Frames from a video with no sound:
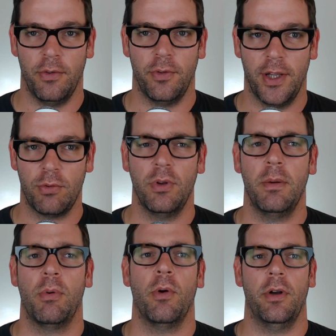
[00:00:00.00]
So that's really
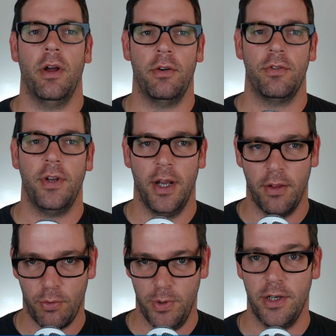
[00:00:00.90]
important to understand the
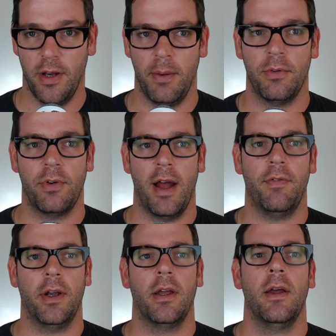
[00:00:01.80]
three types of
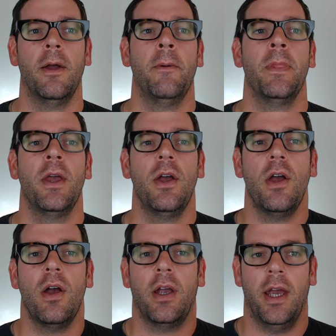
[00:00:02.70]
traffic.
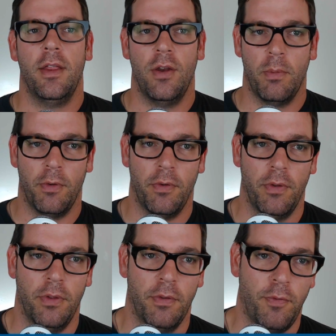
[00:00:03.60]
Okay,
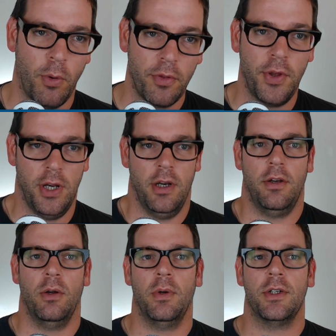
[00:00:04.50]
the fourth thing you need to
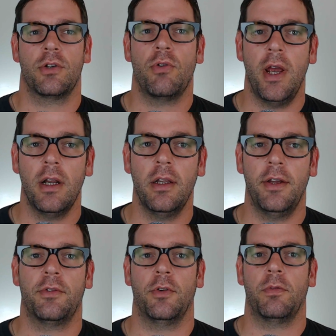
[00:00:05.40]
do is create a
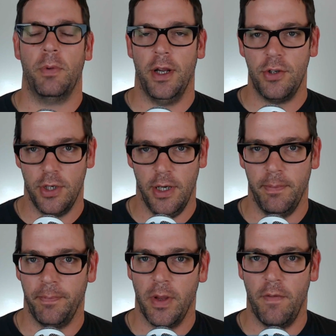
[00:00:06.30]
list or spreadsheet
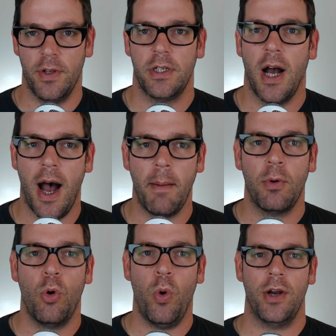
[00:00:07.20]
of the top
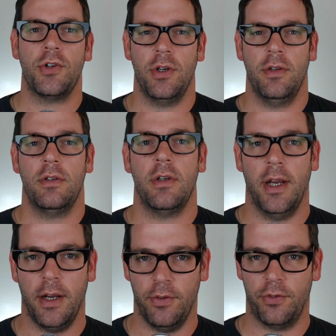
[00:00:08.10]
questions
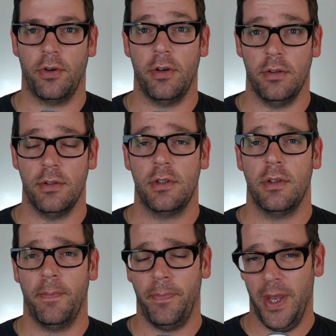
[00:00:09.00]
and concerns
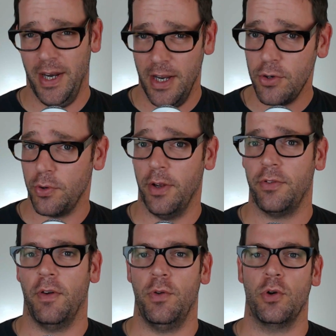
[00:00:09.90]
and interests
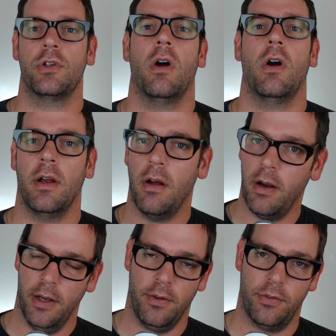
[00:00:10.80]
of your target
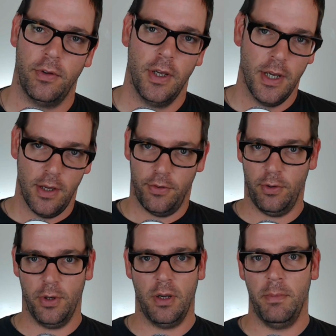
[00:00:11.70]
audience. So
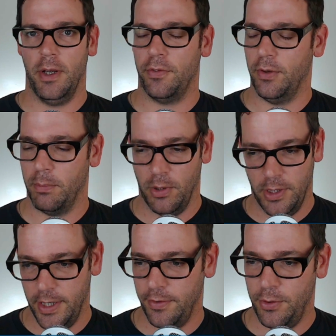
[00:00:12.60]
it can be a simple
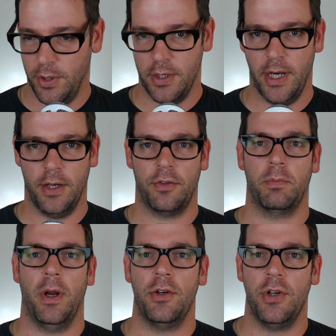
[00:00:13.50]
list. You can take a
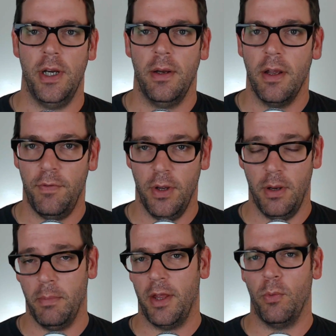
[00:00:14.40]
spreadsheet.
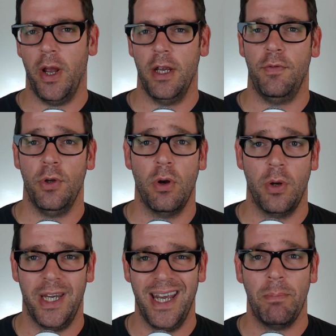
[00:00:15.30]
And by the way, if you go to
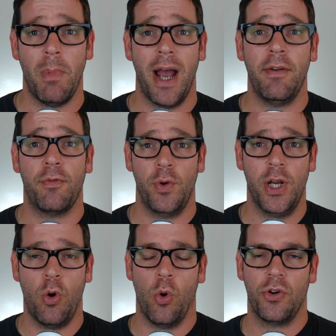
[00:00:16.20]

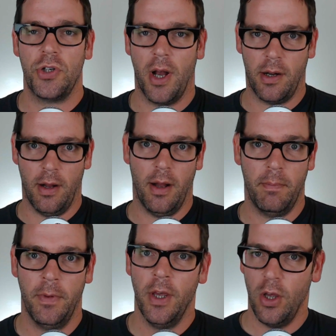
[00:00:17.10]

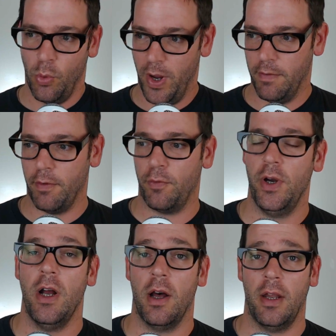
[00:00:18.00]
getmyfreecourse.com, we have a
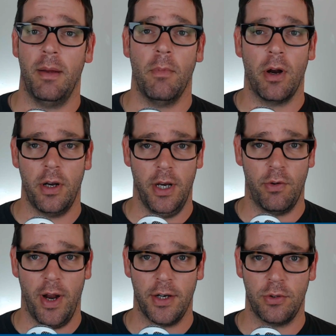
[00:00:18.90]
free online marketing
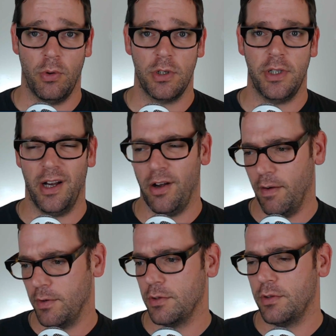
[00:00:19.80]
crash course that
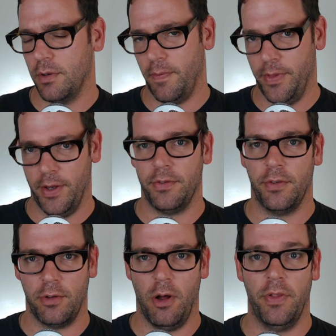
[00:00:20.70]
covers this. It's
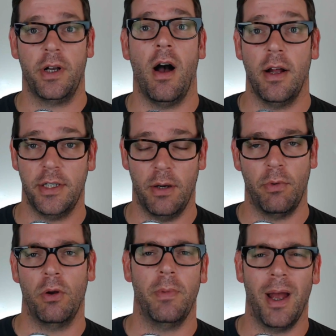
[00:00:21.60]
called the Content
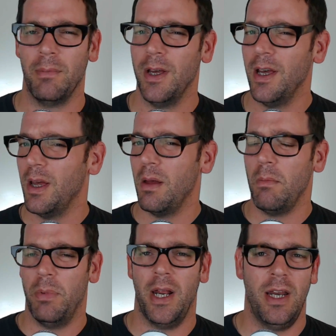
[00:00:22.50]
Roadmap.
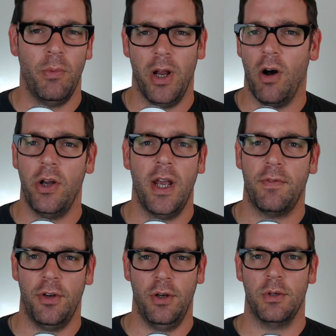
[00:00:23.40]
But anyway, all you have
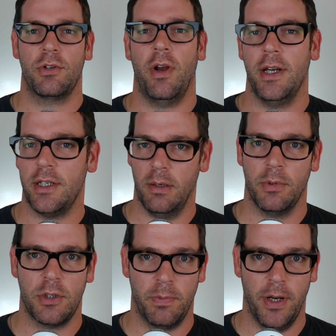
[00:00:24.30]
to do is create a simple
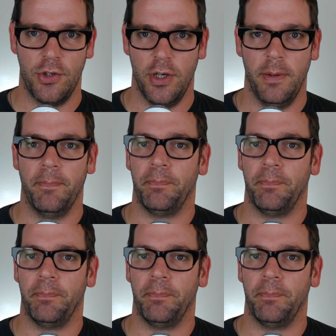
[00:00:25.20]
spreadsheet.